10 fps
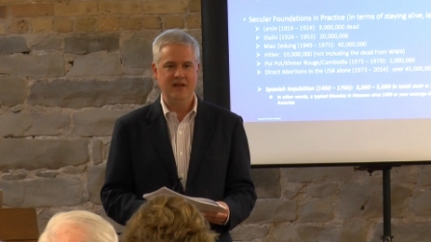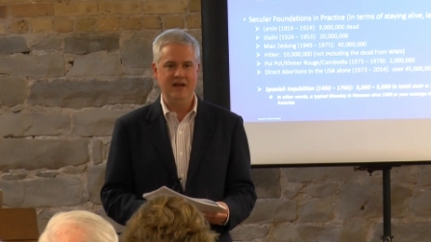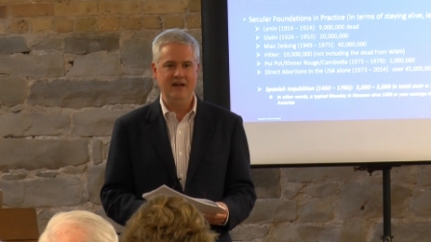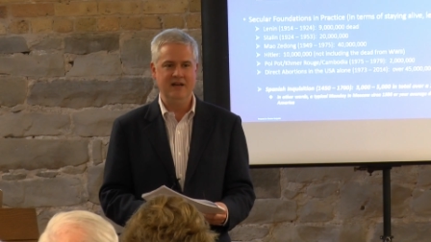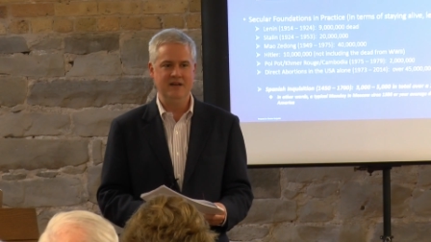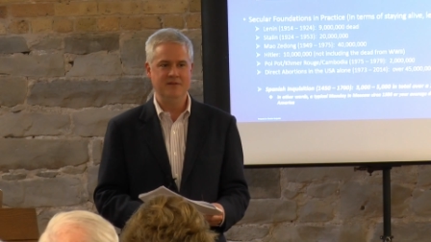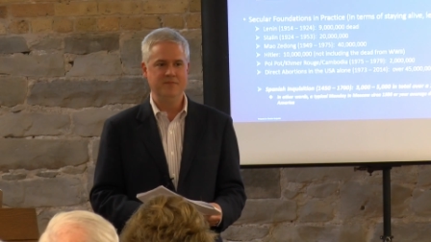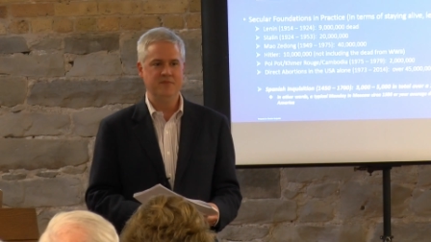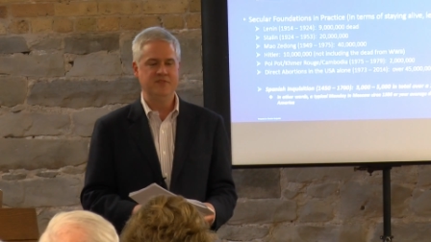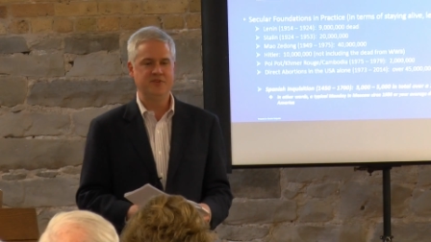uh,
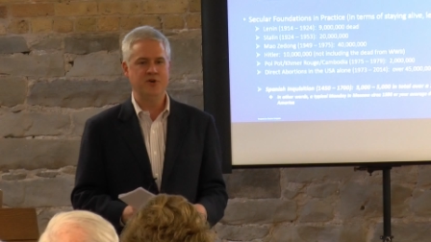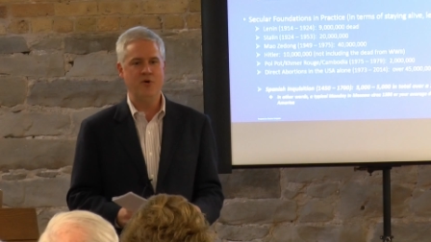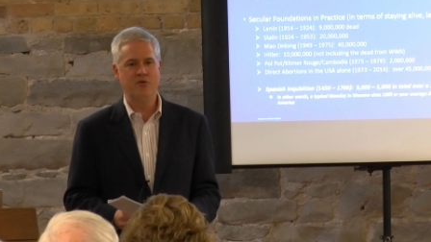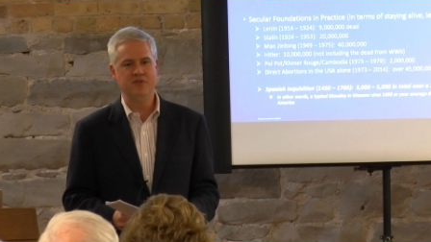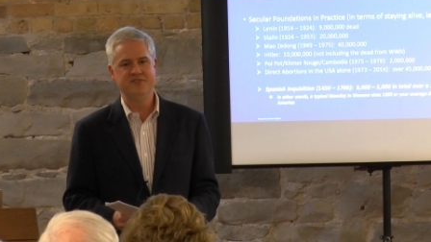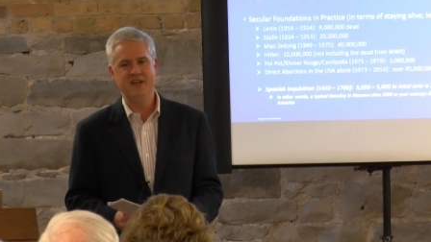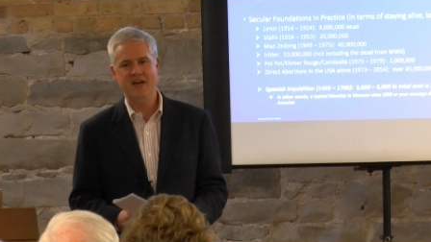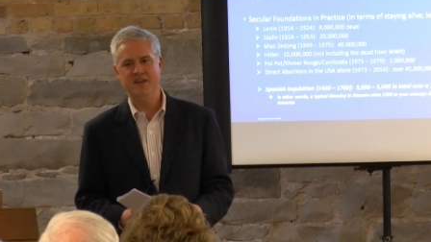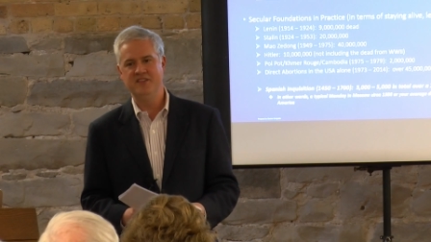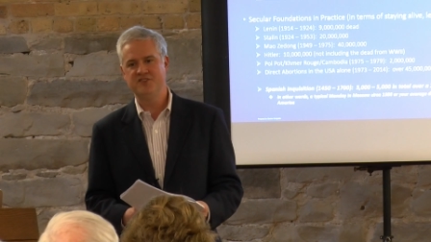the total
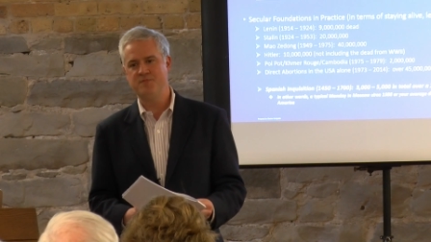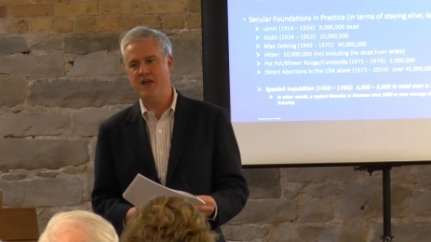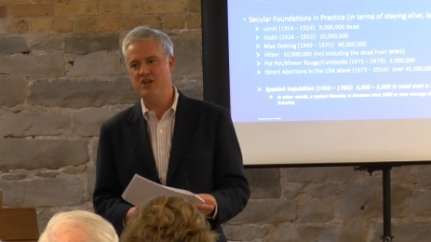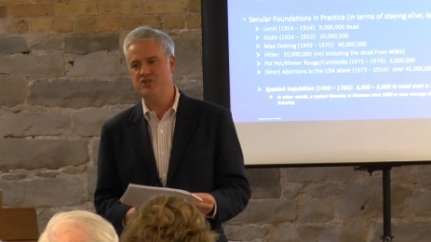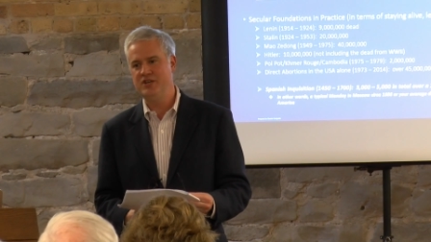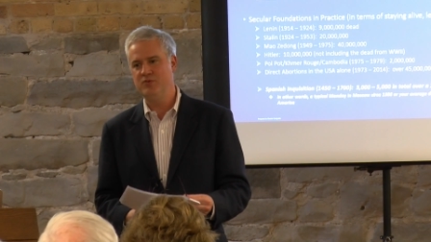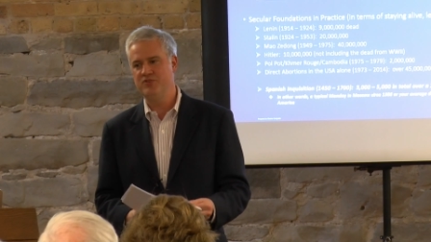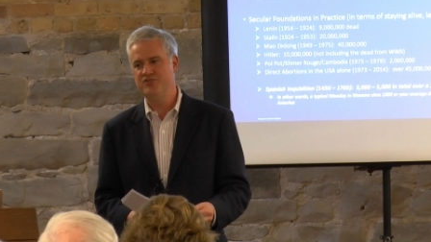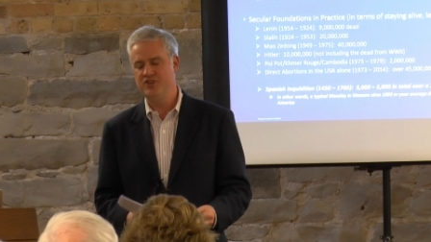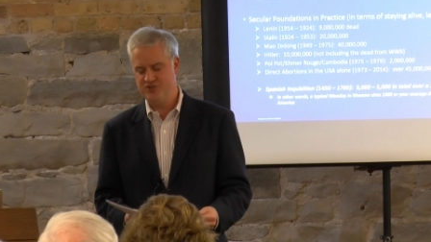dead in the Spanish
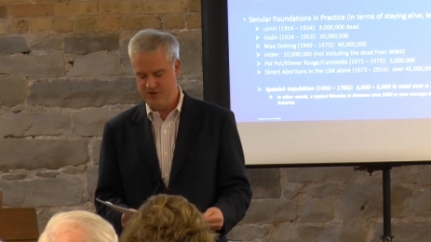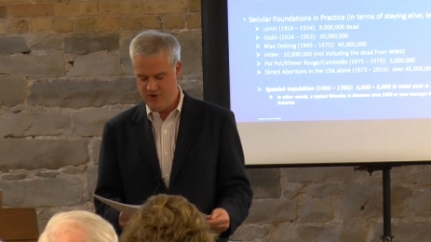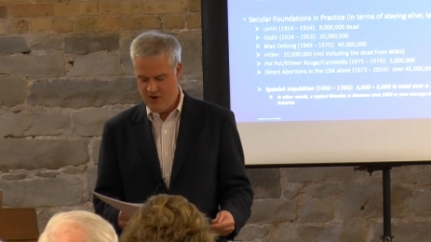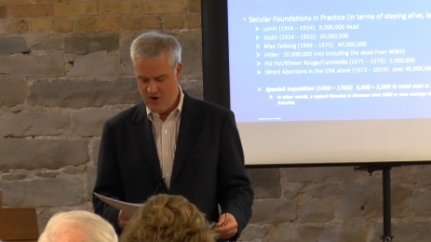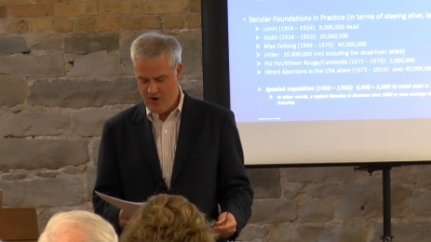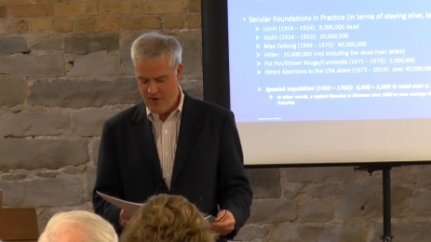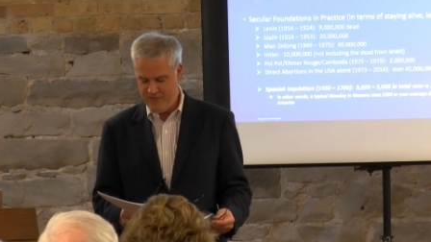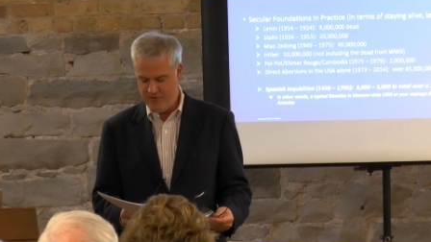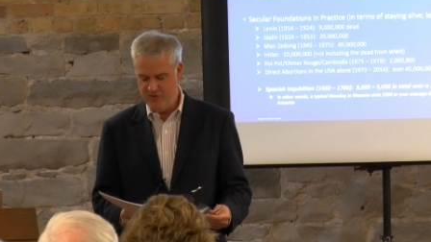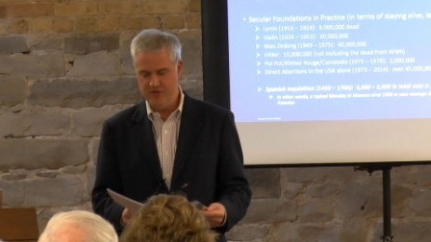Inquisition
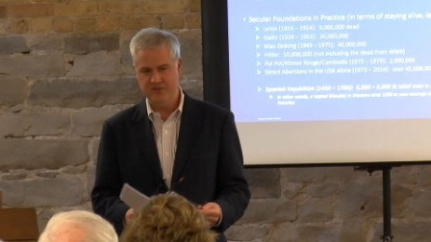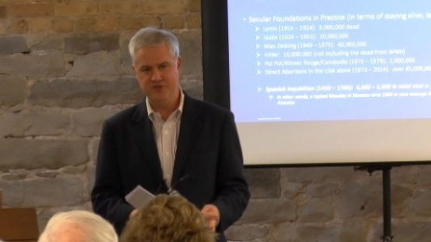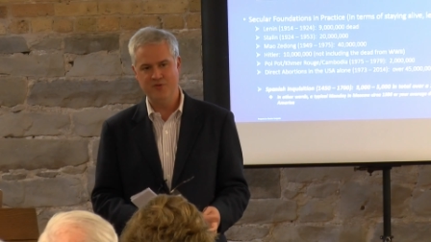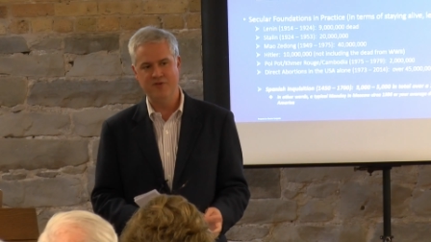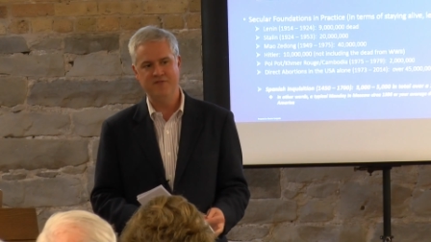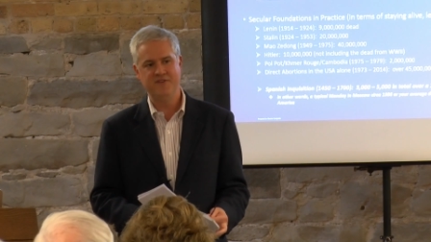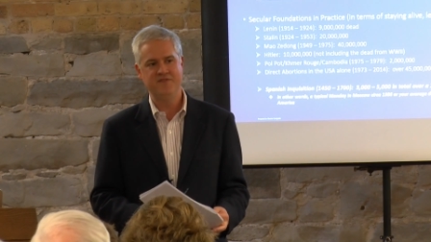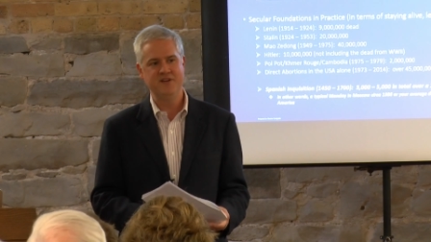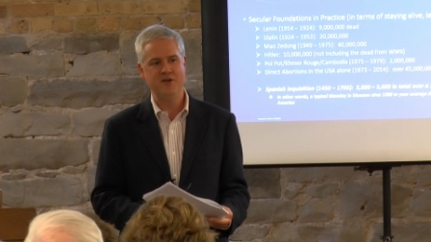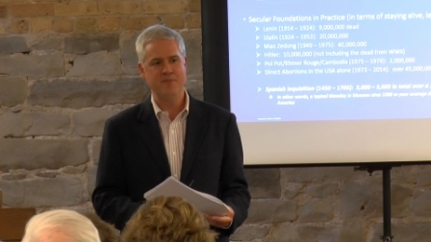over the
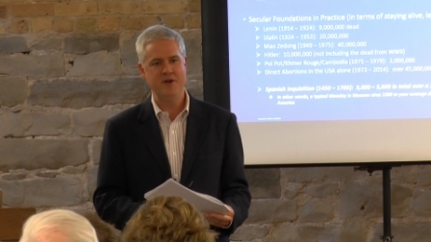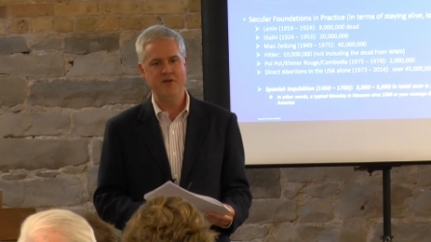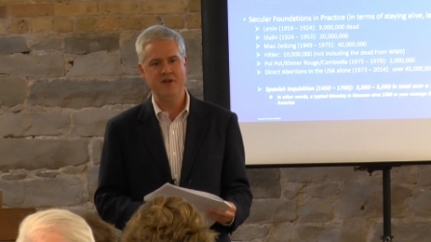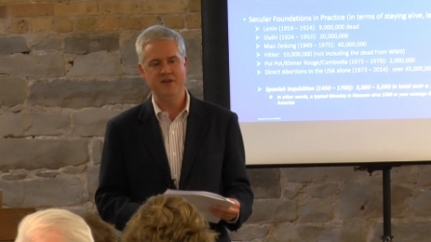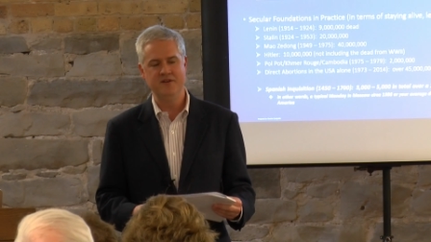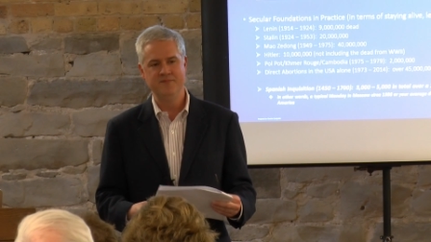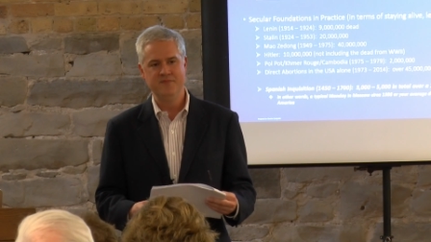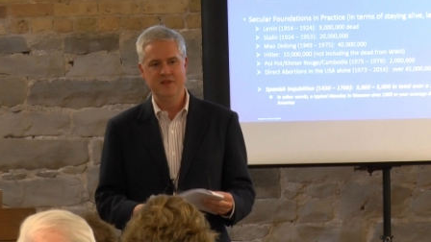250 year period,